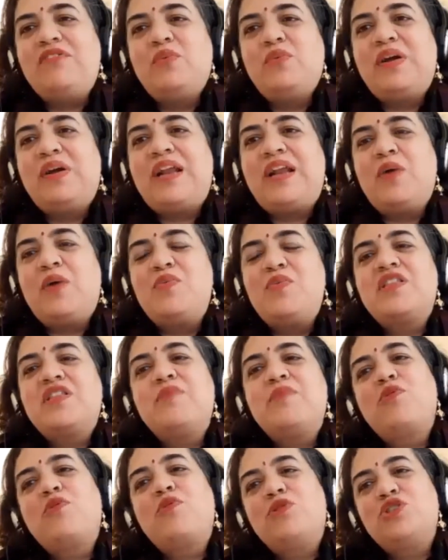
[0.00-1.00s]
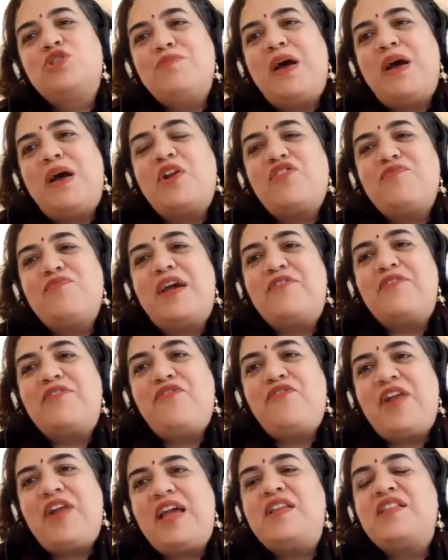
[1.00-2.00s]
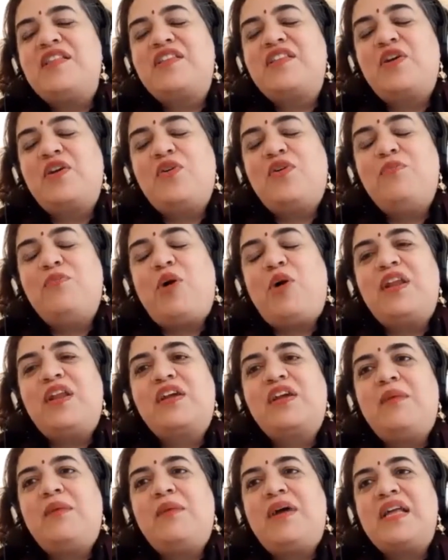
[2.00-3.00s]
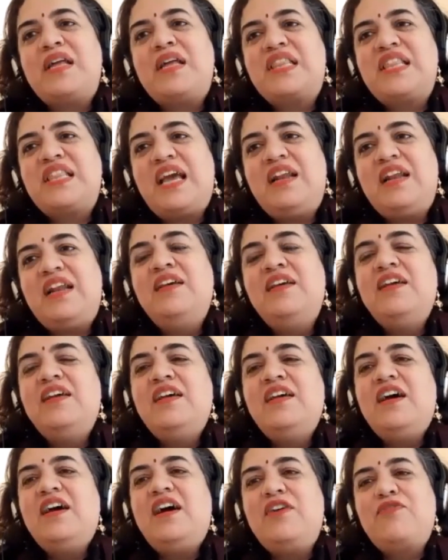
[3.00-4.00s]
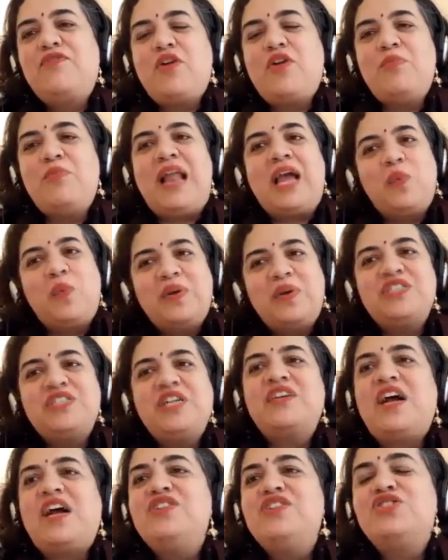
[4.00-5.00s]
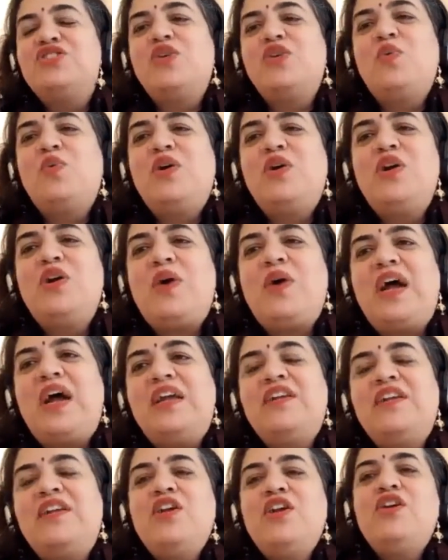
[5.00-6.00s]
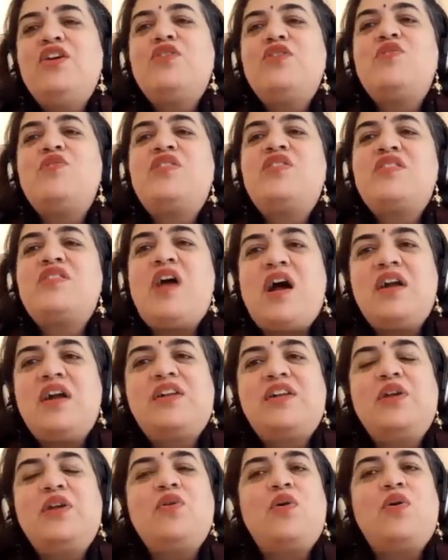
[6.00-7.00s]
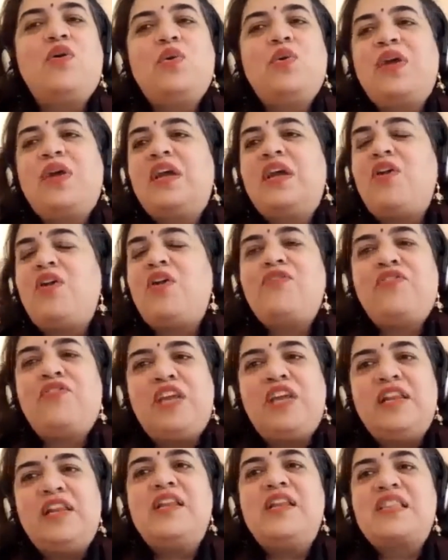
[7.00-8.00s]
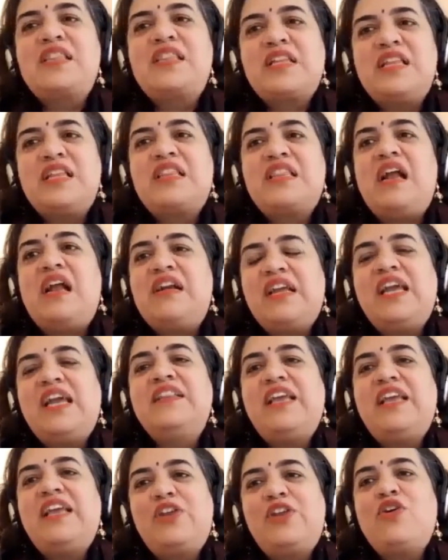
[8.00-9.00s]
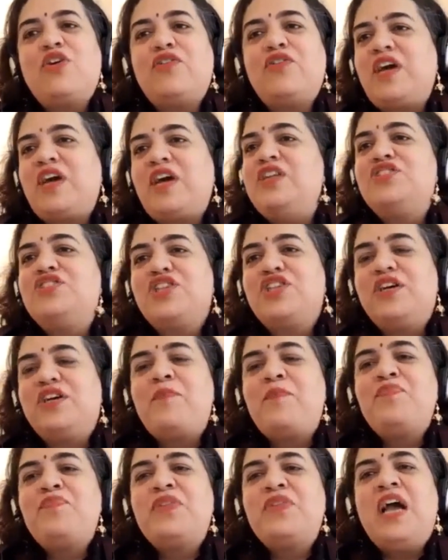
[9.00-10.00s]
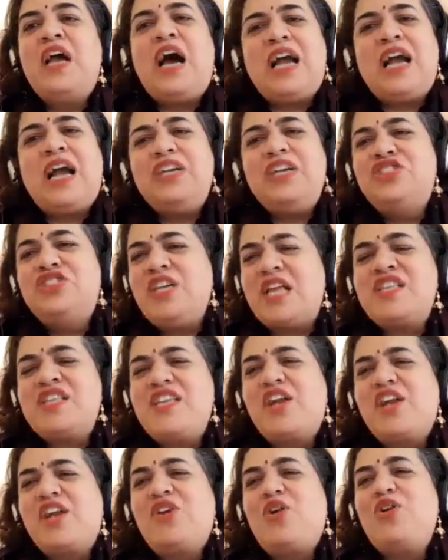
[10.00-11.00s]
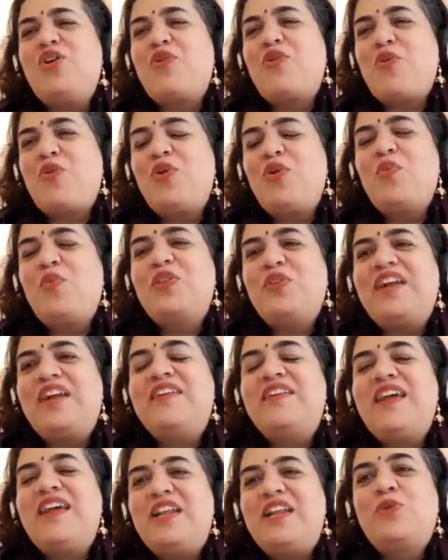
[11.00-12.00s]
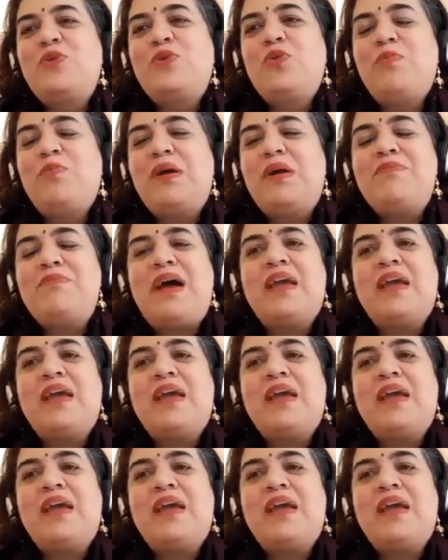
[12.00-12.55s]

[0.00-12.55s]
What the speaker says: when I was approached by one of my friends, Monica Marcel from Language and Culture Worldwide, to start, doing a lot of freelance consulting in the area of culture. I'd just taken on a role with United Health Group, but